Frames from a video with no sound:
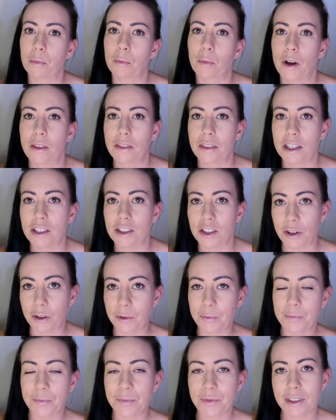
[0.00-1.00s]
up when they
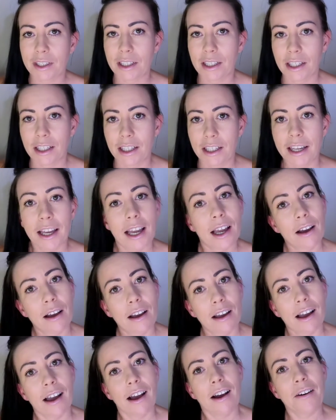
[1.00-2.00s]
do.
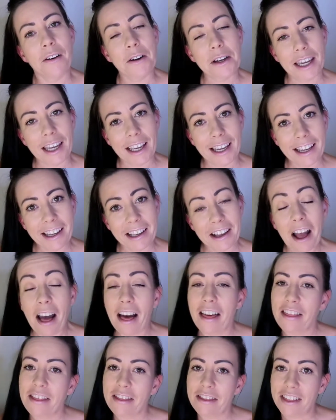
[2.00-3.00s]
Okay,
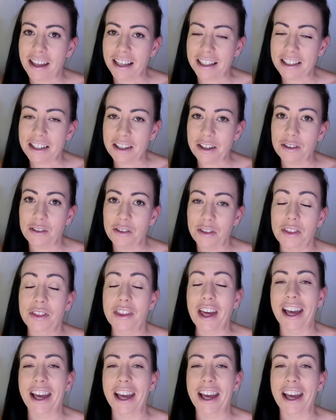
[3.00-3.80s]
thank you